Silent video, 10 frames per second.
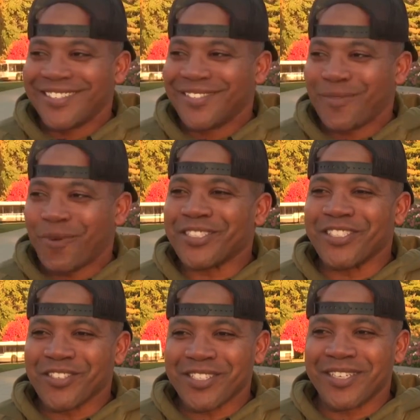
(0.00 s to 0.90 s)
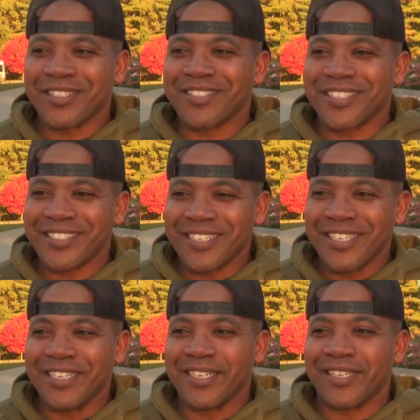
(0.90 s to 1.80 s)
watching your son
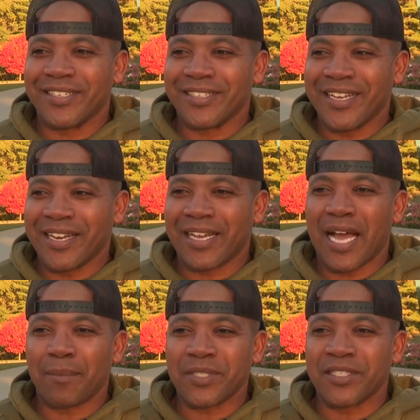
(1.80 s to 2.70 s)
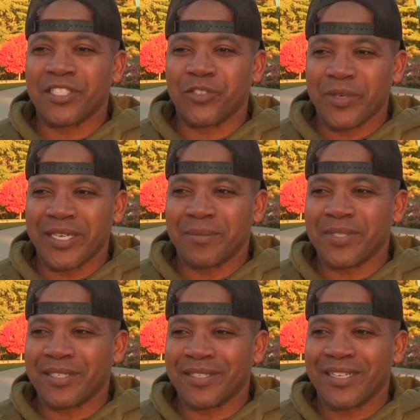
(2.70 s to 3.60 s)
succeed and accomplishing his
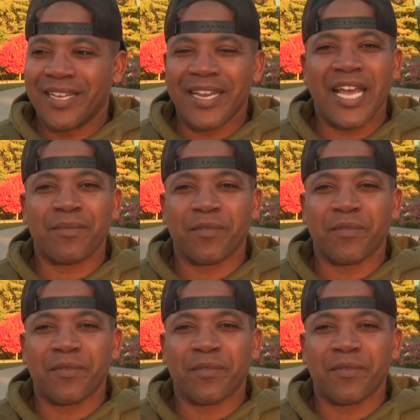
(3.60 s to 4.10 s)
dreams and having